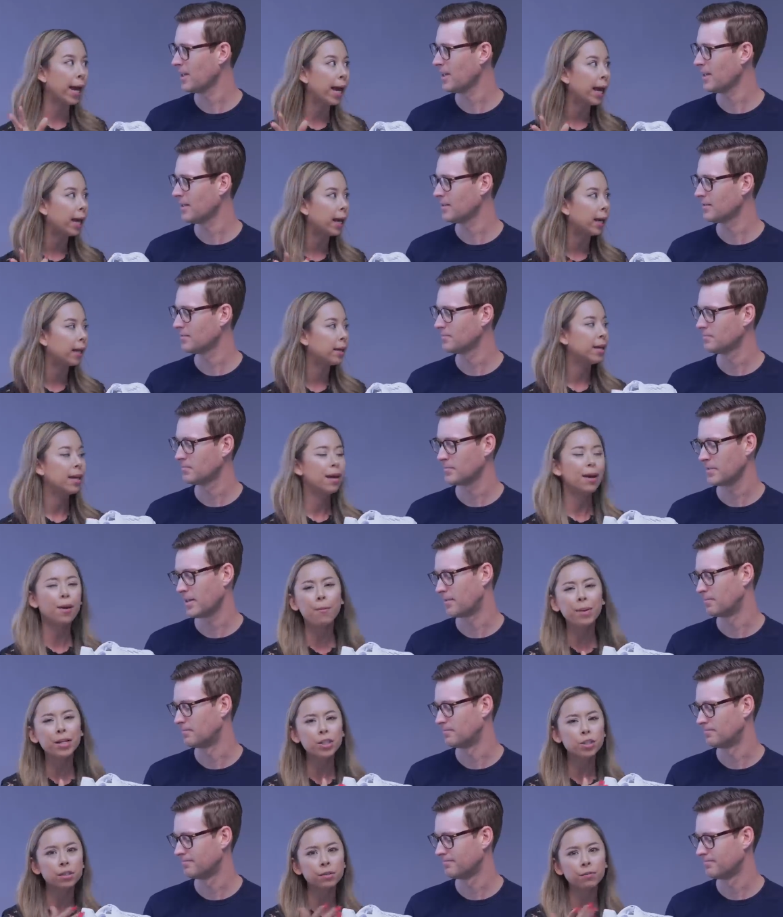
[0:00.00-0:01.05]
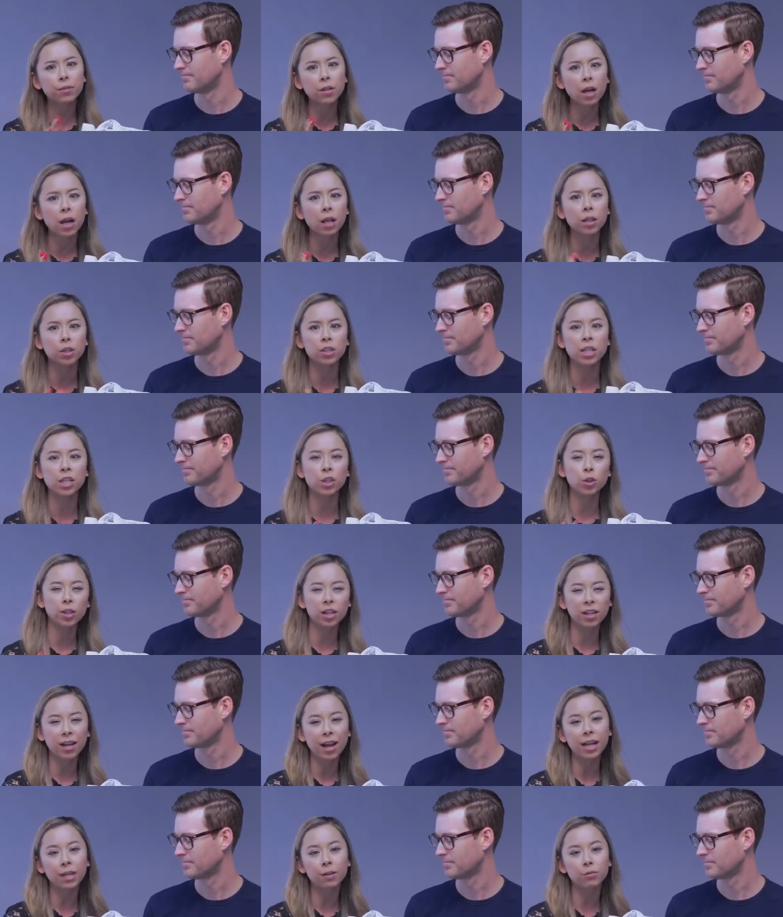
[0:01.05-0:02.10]
Speaker 1: red, red yeah. a bunch of different colors that you
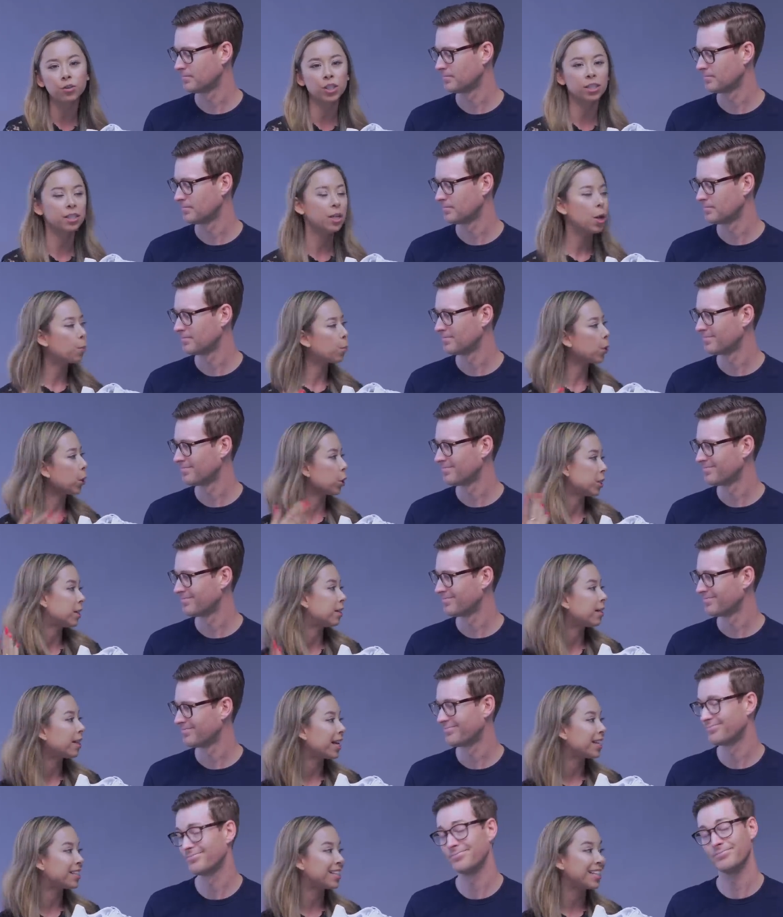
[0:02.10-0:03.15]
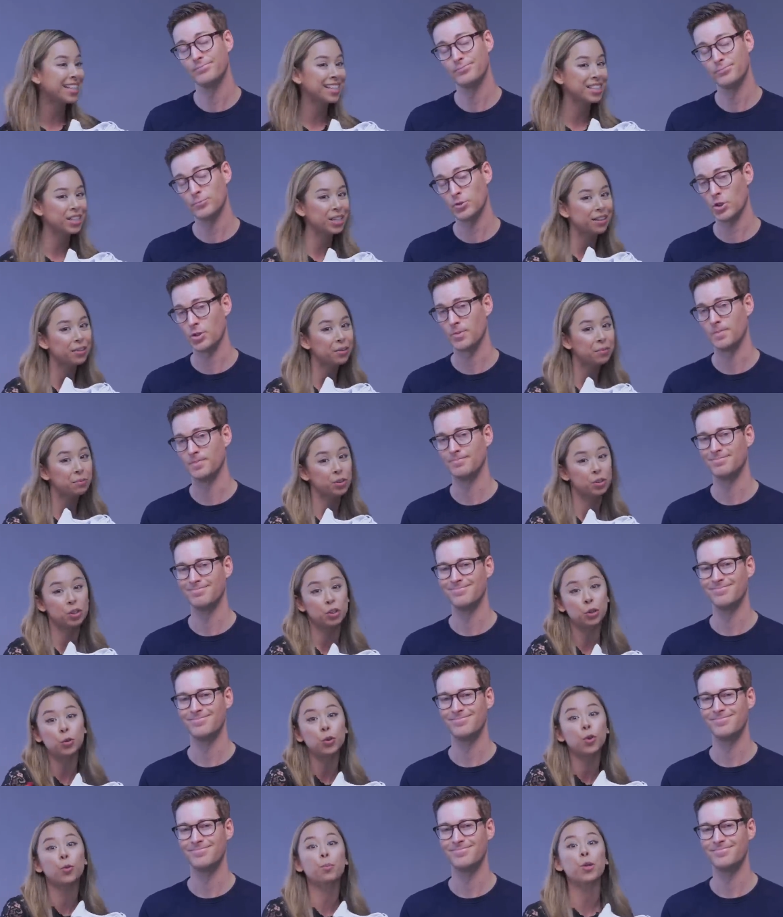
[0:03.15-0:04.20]
can kind of just personalize it to, sure.
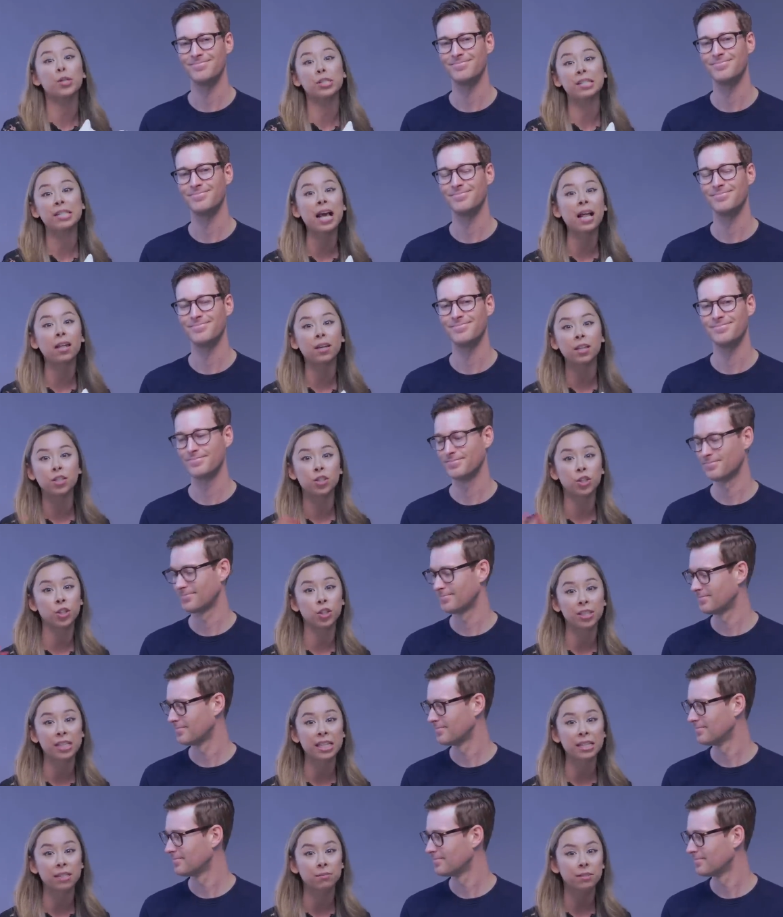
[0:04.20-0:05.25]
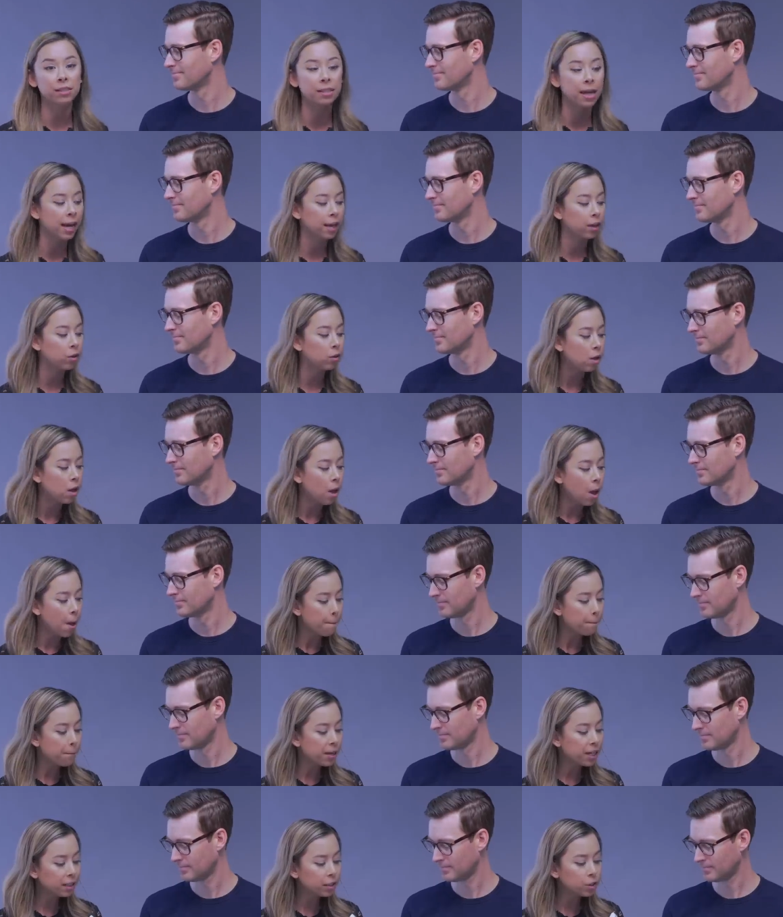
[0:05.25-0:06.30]
to your personality and to your sense of style.
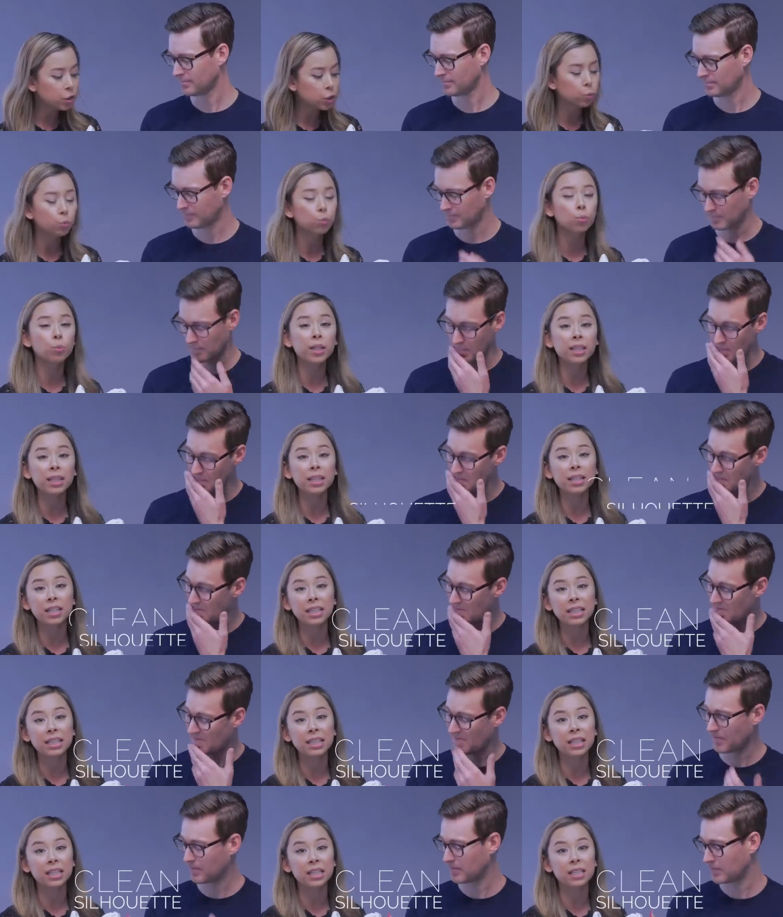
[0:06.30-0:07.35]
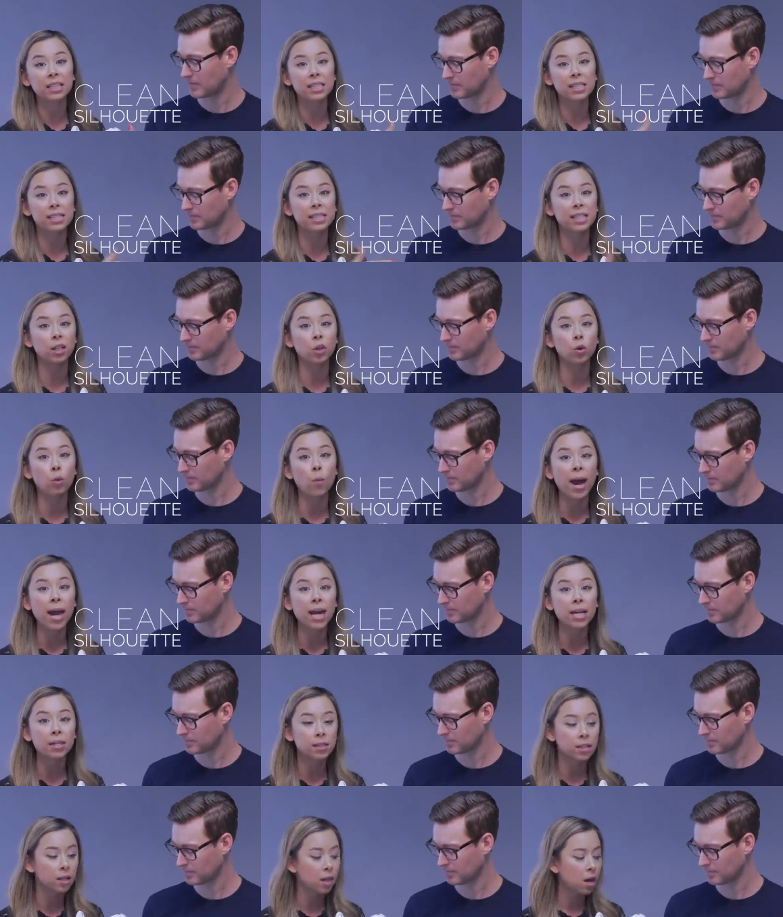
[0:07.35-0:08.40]
But it's a really clean
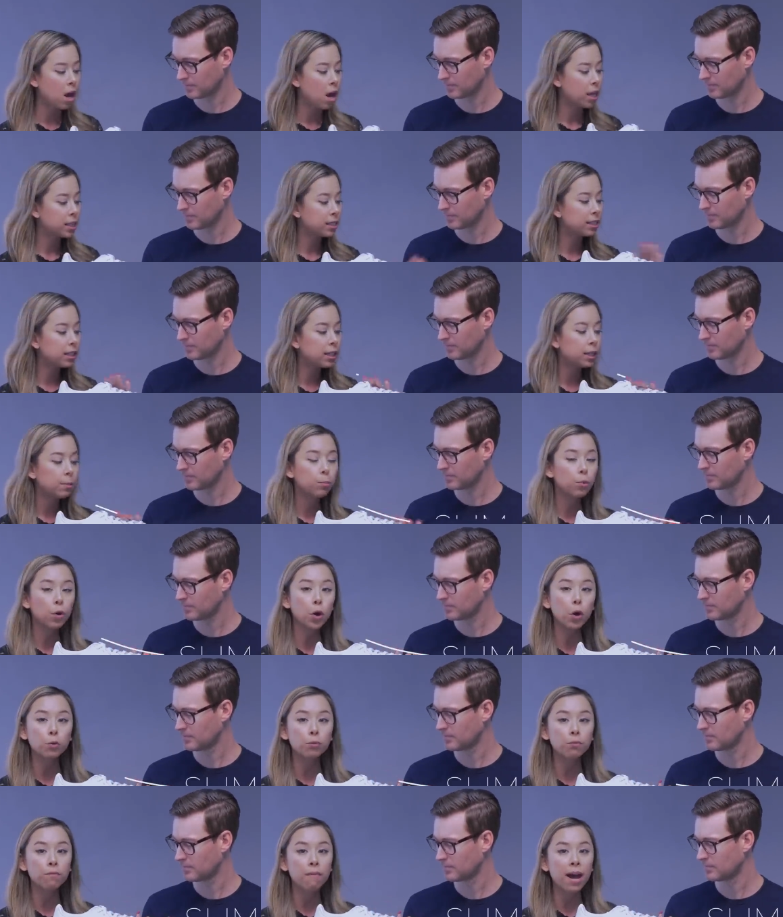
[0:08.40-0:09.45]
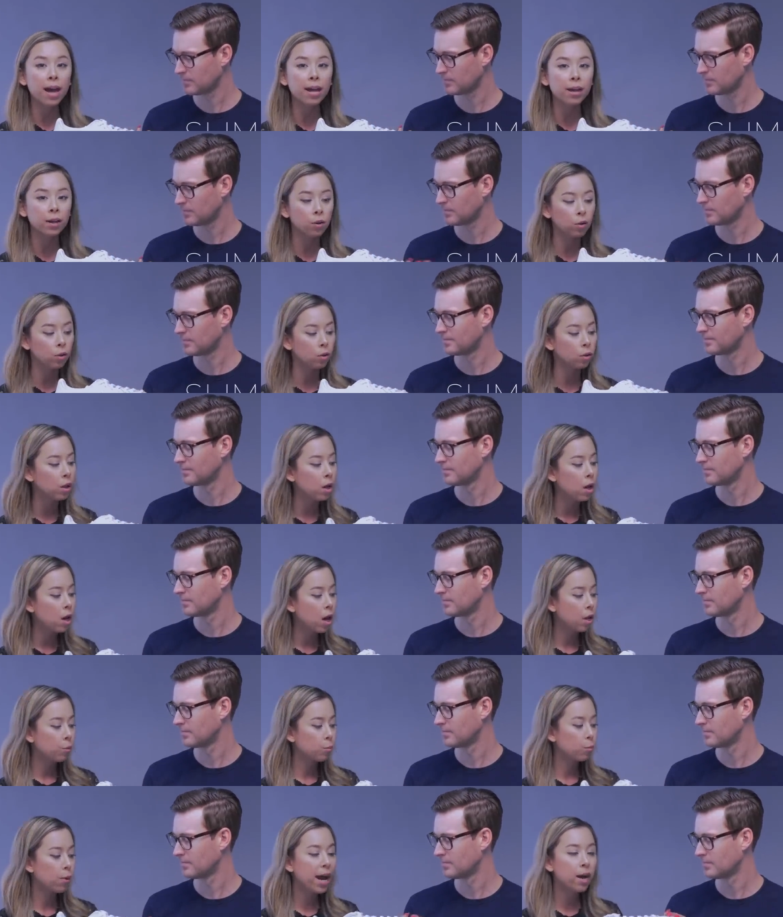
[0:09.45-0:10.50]
silhouette, slim profile,
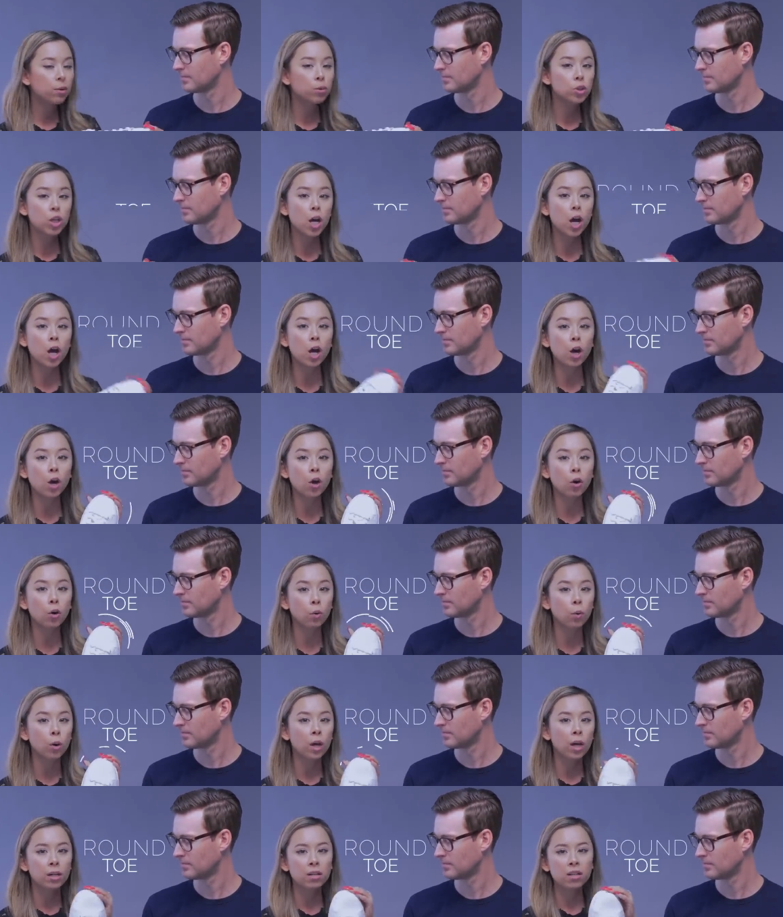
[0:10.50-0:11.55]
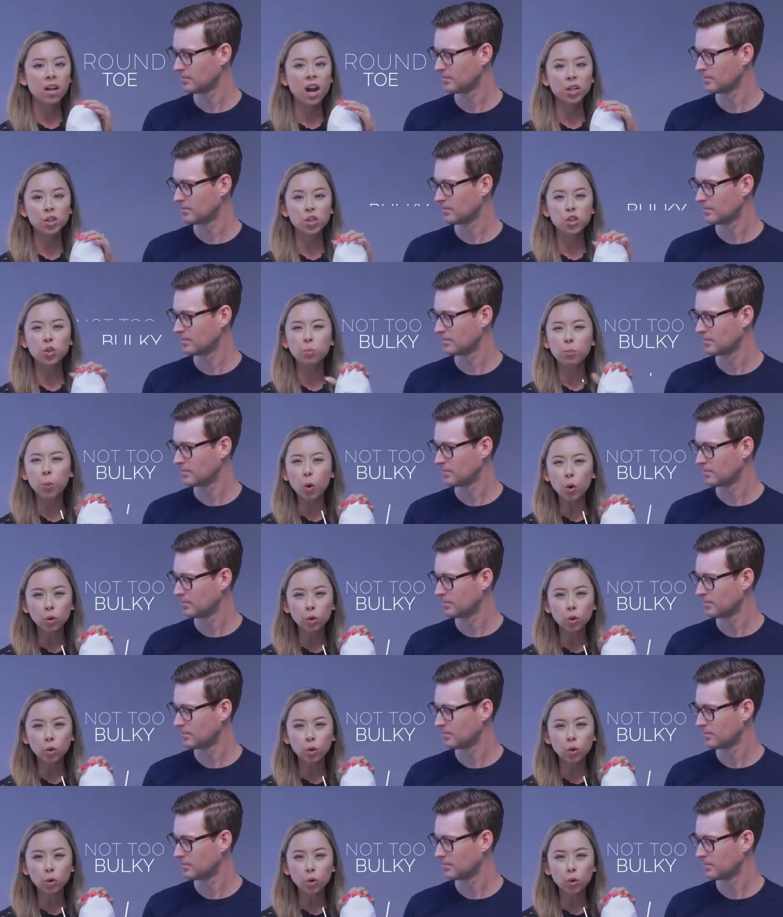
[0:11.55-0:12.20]
round toe, not too